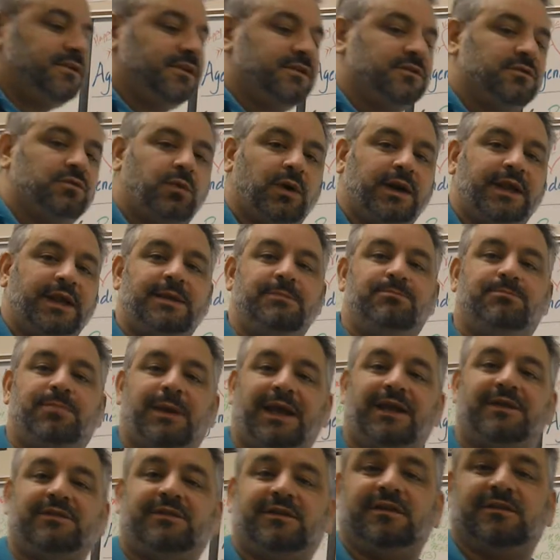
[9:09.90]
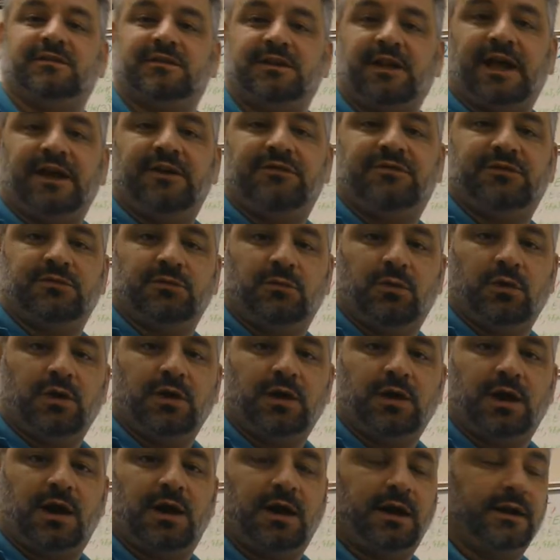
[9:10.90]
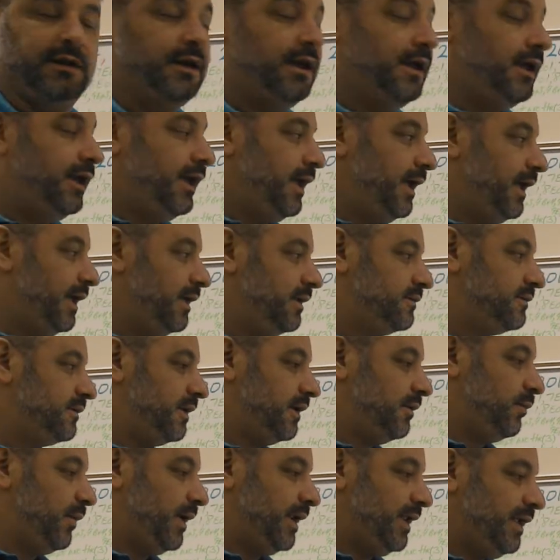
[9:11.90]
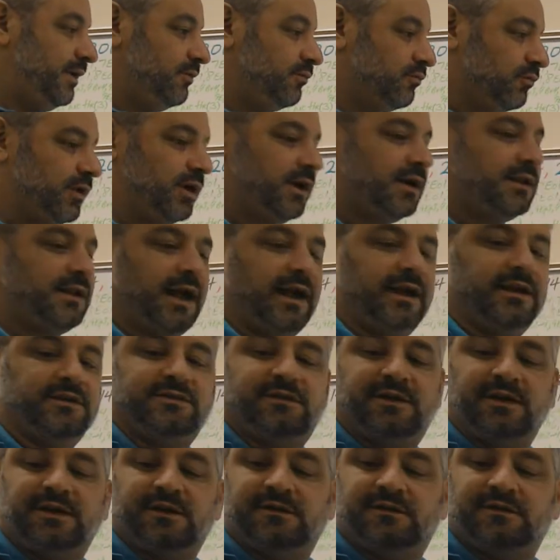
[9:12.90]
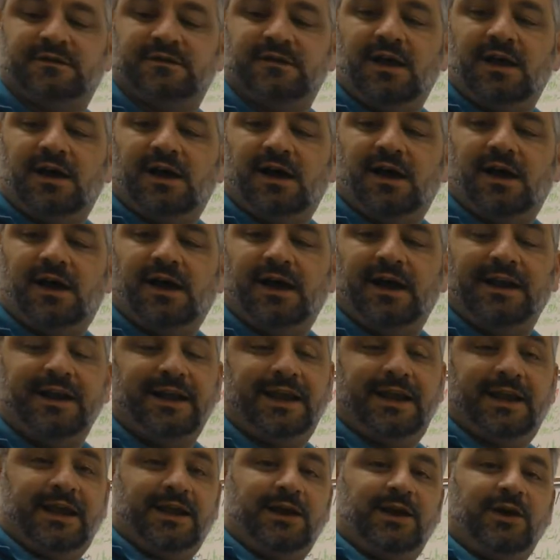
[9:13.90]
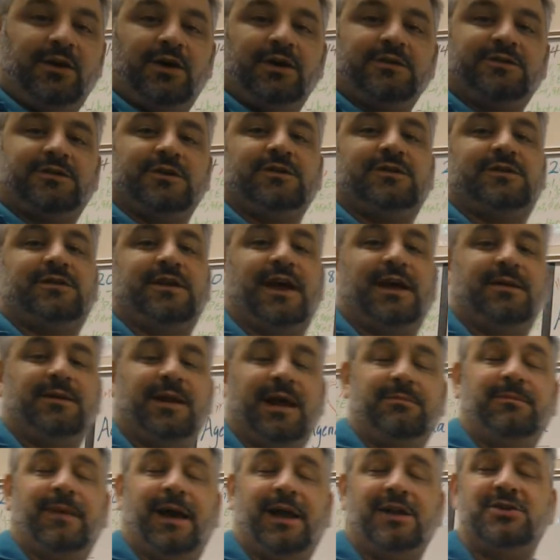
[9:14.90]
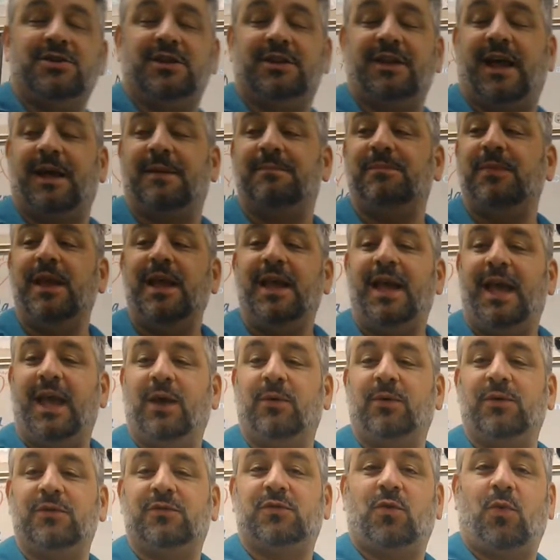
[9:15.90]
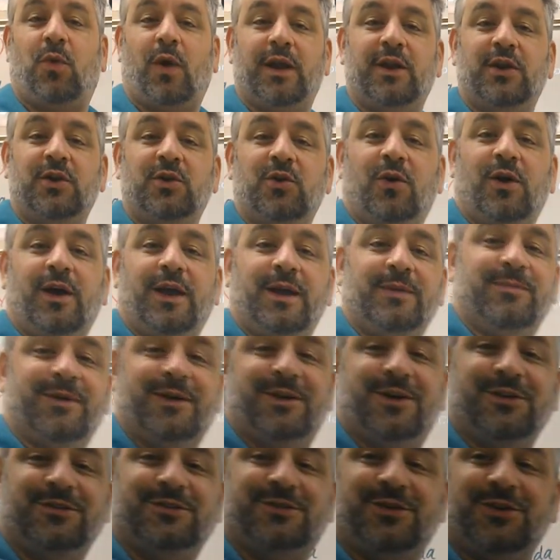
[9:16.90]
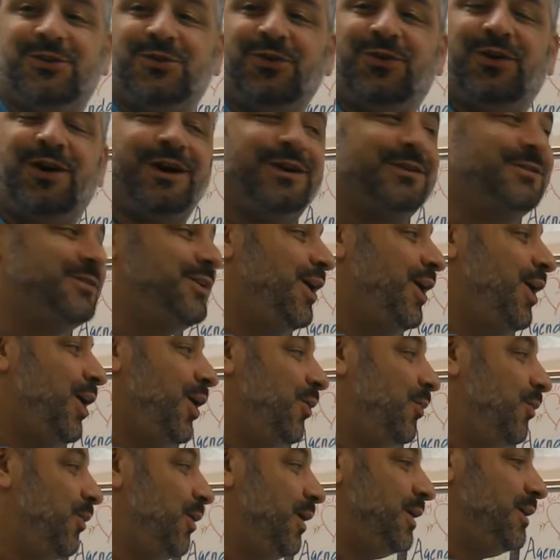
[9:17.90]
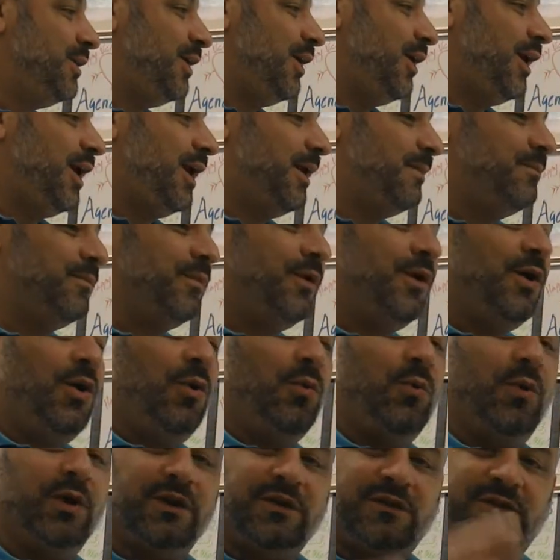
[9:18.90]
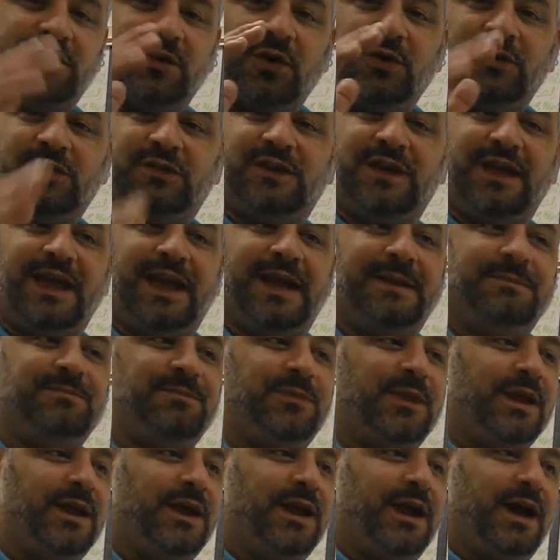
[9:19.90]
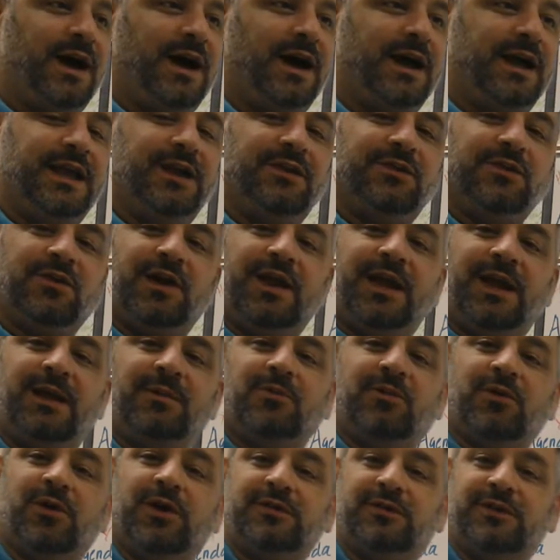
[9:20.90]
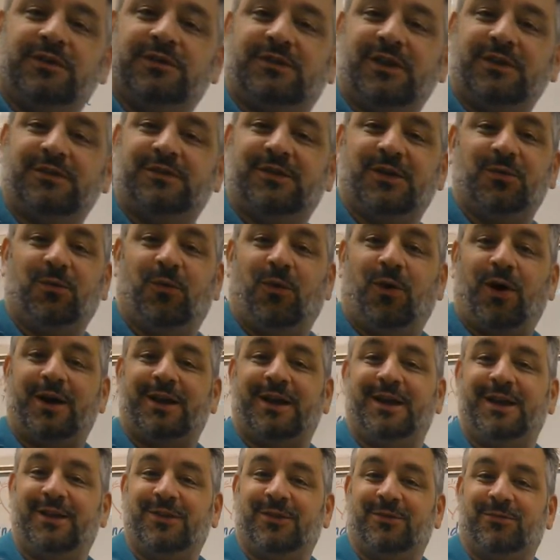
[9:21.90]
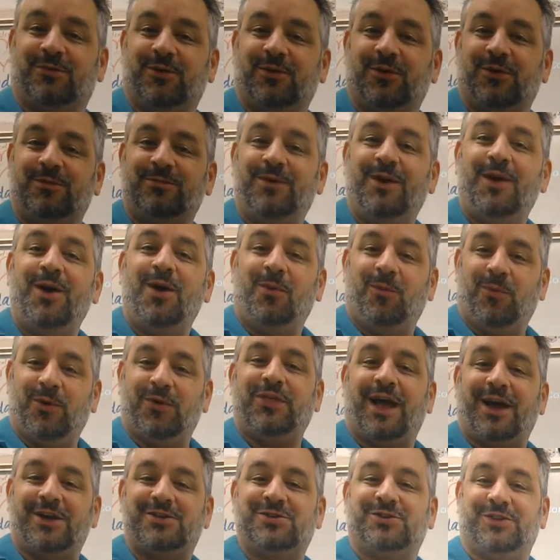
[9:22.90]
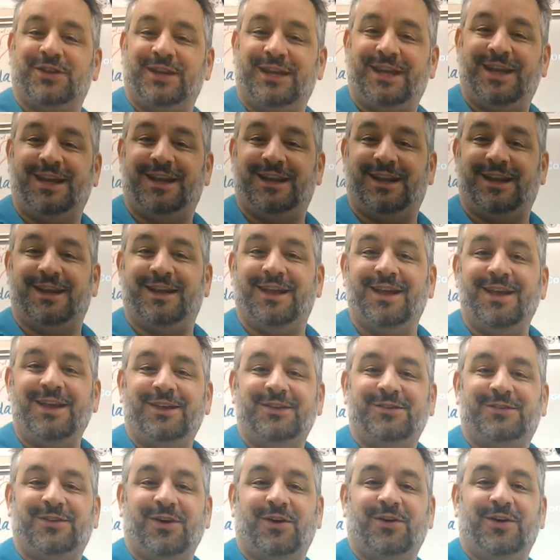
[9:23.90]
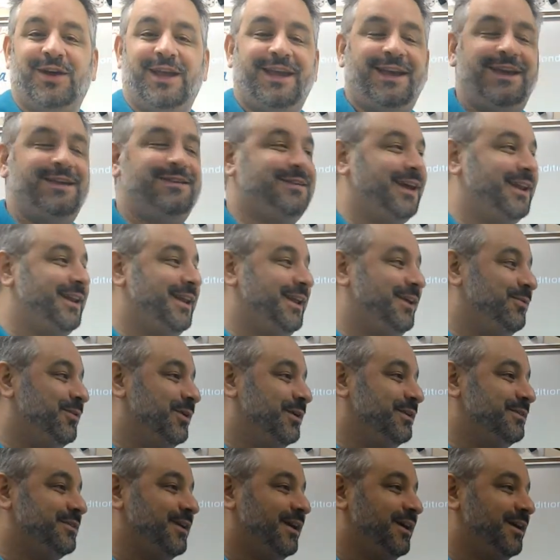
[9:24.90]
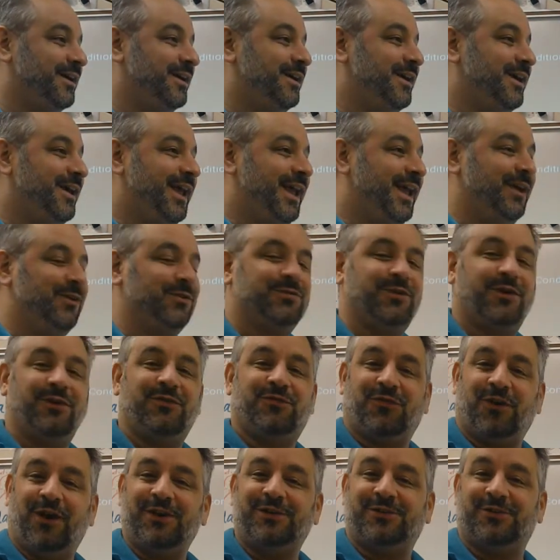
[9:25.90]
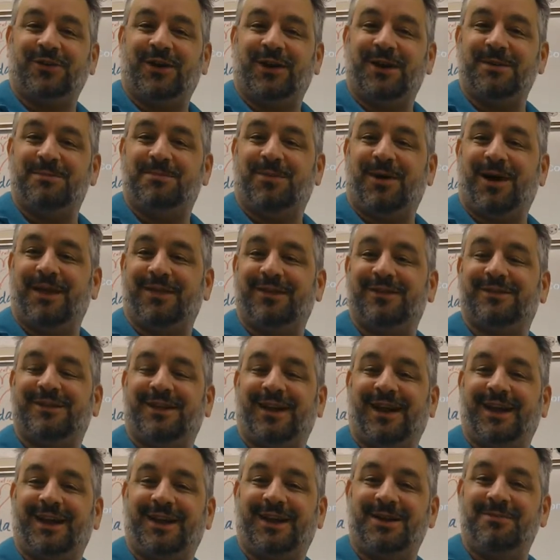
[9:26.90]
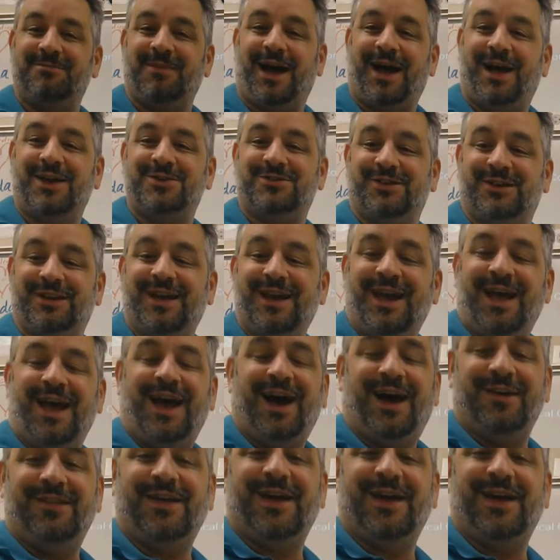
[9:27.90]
what he based his life's work on, is when he realized this. And he also said and mentioned that it was quite annoying because the dogs would associate either him or his assistant walking in the room with actually eating. So he said he was very frustrated by this, and I can imagine how that